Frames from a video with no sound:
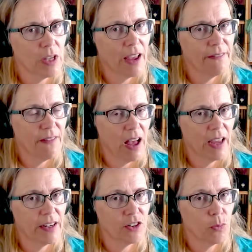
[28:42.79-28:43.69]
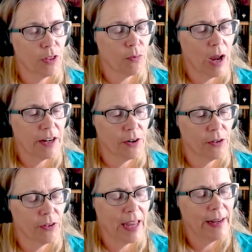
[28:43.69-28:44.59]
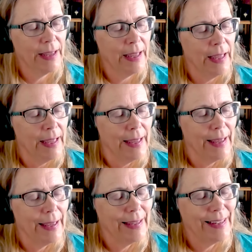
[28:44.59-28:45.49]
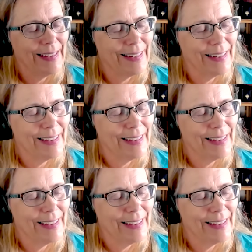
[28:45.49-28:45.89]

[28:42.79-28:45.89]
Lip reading: I find with writers, and it,